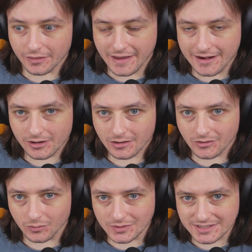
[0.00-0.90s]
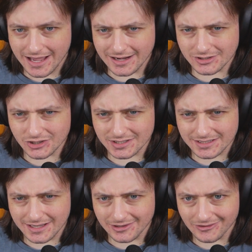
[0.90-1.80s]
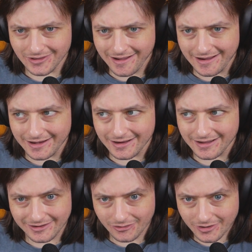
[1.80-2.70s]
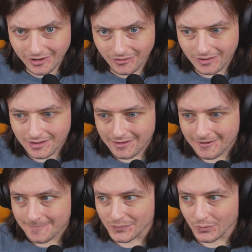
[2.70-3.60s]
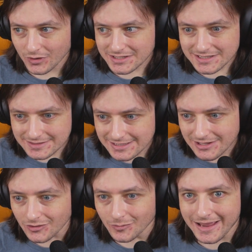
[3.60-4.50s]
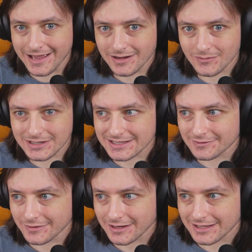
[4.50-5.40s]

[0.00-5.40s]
there? Or was that just, like, a lie? I don't know. What's the deal, man? What's the